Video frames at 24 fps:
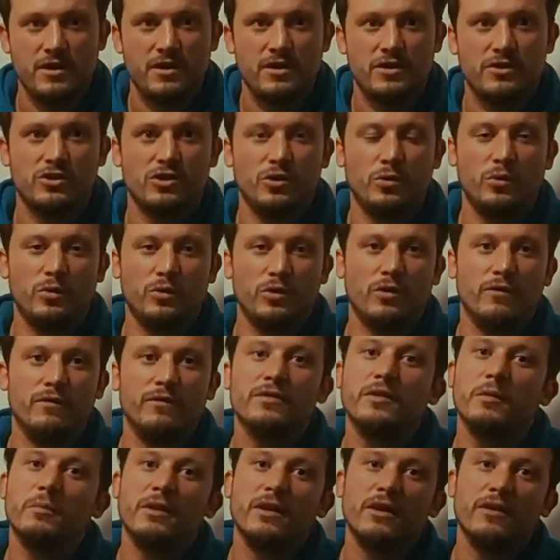so
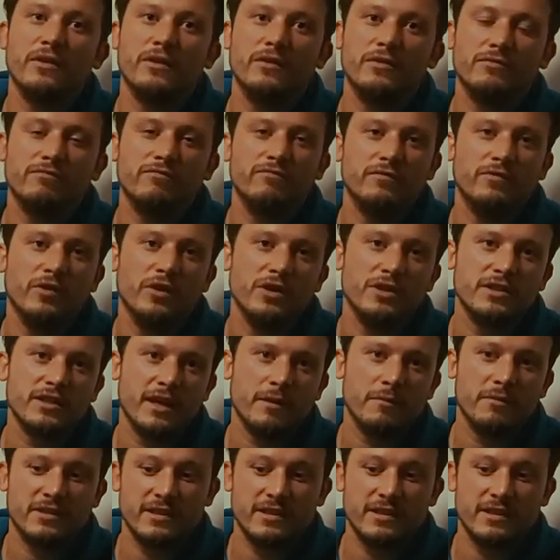comfortably on the first game of